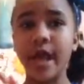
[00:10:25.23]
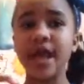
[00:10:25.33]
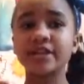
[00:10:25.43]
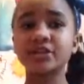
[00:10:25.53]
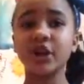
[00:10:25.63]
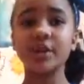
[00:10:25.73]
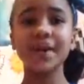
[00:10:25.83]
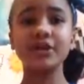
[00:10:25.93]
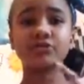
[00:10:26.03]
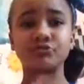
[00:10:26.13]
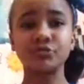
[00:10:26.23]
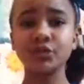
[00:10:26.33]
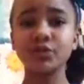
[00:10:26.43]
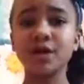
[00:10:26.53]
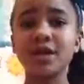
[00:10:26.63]
And she's talking about
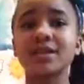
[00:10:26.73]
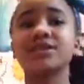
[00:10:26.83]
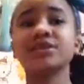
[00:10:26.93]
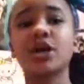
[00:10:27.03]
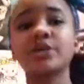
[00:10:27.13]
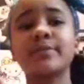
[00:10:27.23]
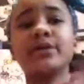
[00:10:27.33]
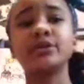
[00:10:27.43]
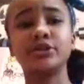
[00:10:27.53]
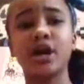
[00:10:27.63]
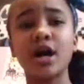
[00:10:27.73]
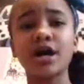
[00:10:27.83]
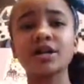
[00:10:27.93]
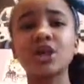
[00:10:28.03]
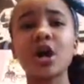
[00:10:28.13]
Drew like she talked about
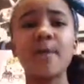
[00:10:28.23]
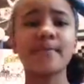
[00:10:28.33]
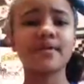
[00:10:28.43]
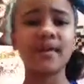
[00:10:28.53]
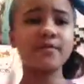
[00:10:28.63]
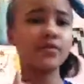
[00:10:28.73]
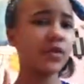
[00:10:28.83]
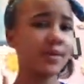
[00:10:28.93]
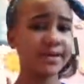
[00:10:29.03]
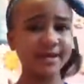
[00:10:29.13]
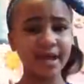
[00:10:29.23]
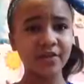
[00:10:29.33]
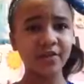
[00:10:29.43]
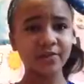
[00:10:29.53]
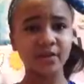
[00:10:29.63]
Josh, but they've only been
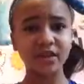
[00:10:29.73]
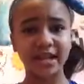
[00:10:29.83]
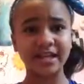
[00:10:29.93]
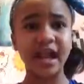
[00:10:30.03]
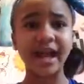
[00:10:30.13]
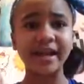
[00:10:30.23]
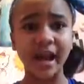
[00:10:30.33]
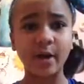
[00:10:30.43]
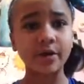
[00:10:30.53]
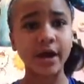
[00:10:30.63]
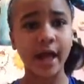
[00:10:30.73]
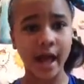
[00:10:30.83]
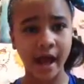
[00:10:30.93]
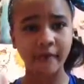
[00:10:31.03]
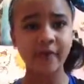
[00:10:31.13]
together for, like, an hour and a
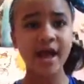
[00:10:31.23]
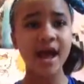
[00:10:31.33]
half.